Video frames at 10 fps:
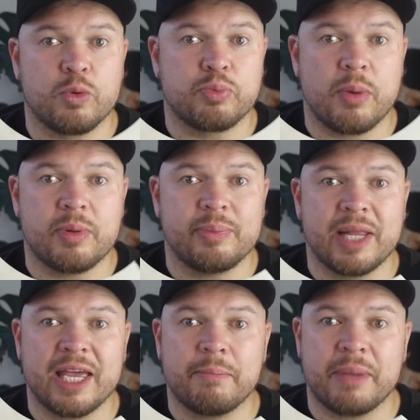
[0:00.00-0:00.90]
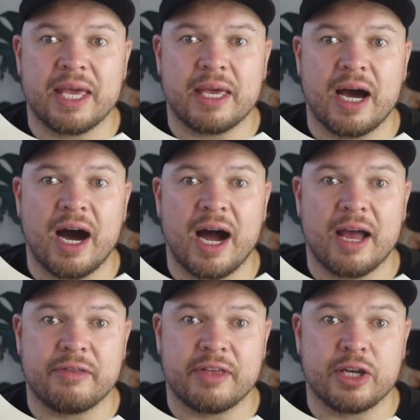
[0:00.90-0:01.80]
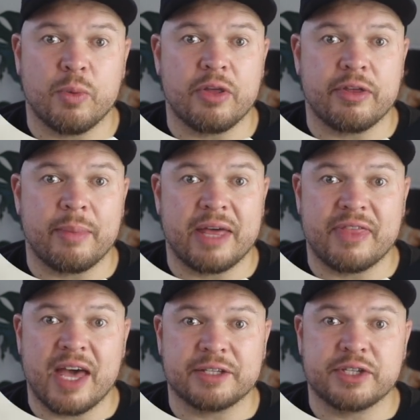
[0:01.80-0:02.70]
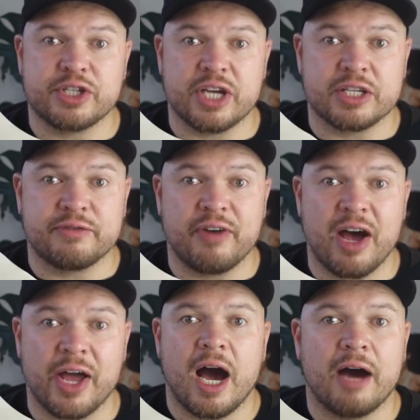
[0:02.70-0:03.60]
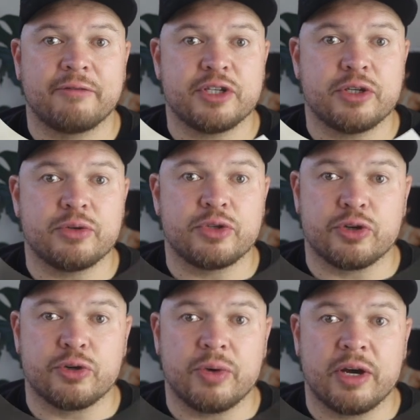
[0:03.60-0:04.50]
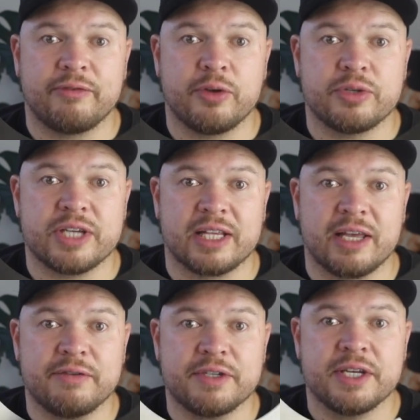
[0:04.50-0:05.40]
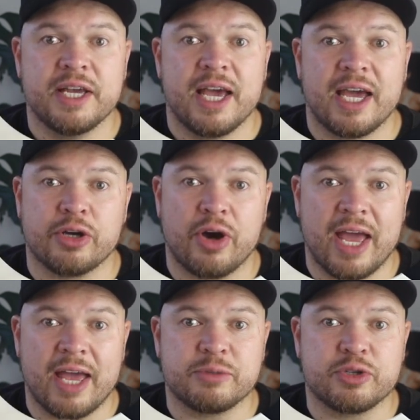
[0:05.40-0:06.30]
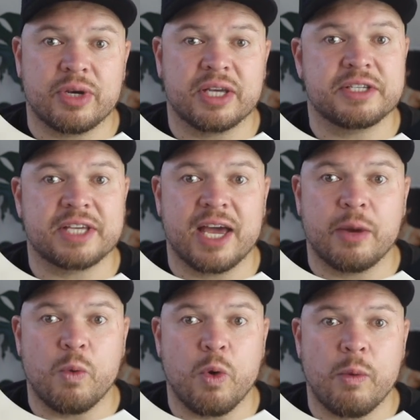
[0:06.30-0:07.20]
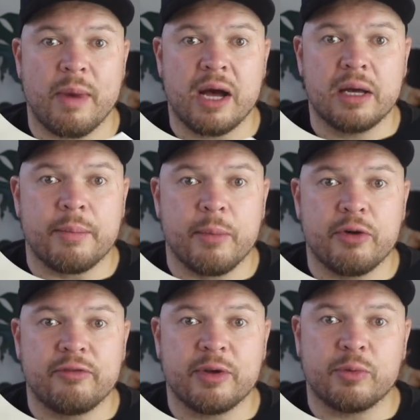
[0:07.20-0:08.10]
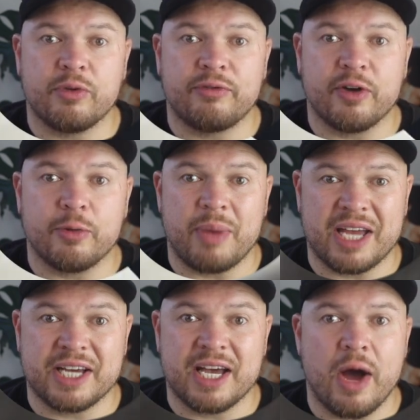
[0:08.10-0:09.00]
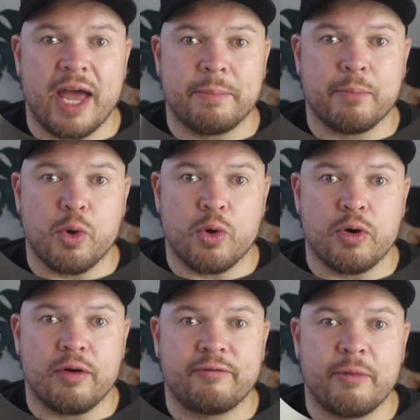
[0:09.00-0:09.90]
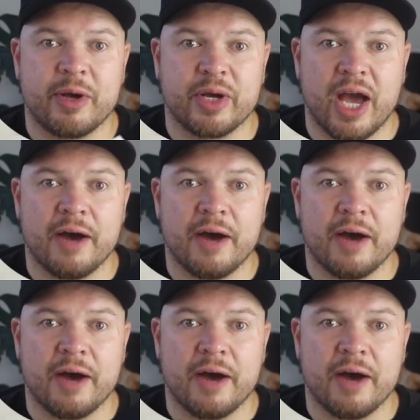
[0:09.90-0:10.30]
probably be higher than you want them, and that's just fine. After you do a few deadlifts and your hamstrings get warmer, the movement will feel better and more familiar.